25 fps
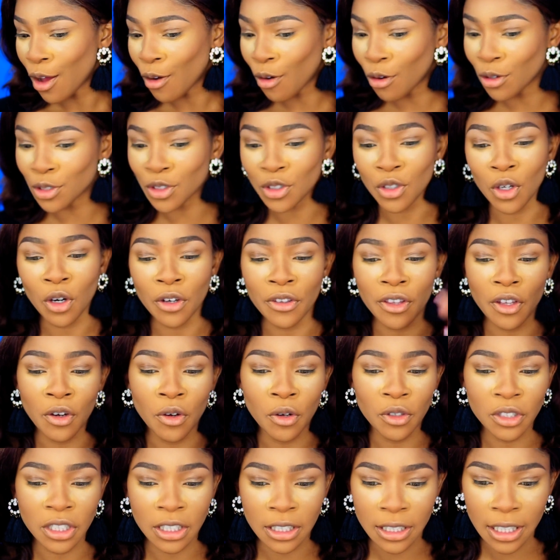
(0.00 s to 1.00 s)
contoured the
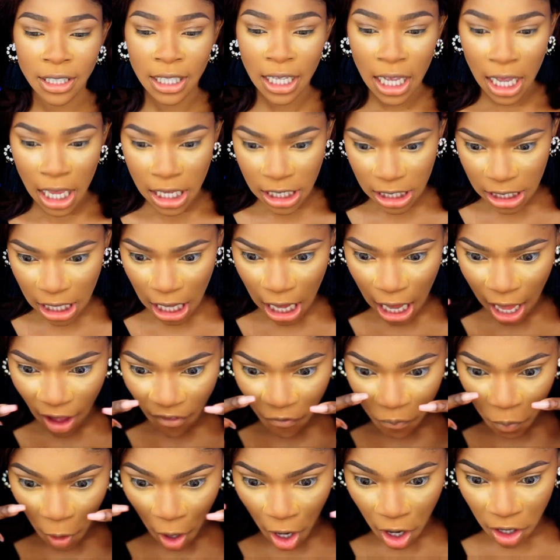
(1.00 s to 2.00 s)
whole shenanigans, and I
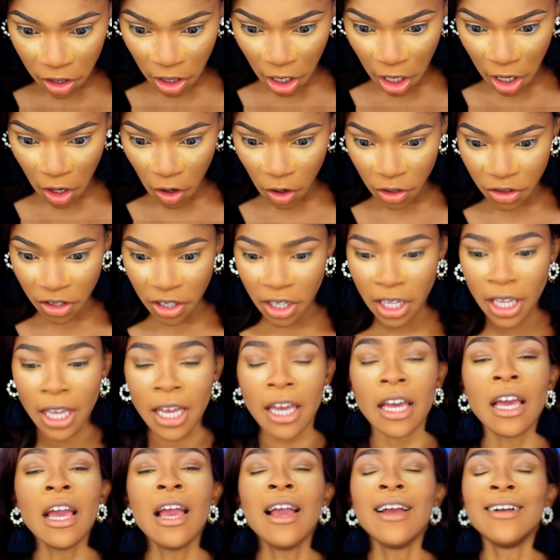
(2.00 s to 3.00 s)
have powder under
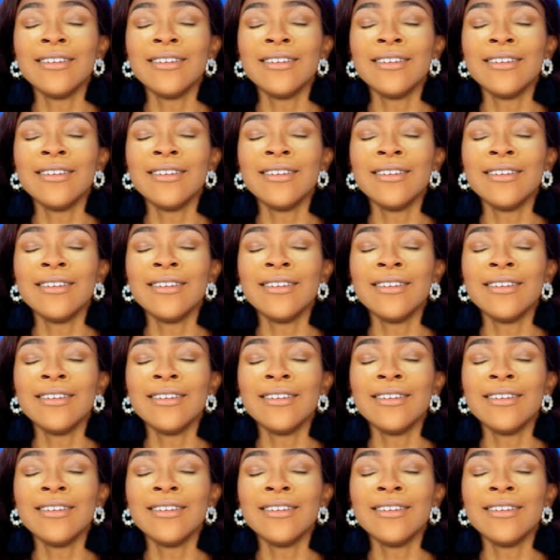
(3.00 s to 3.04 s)
here.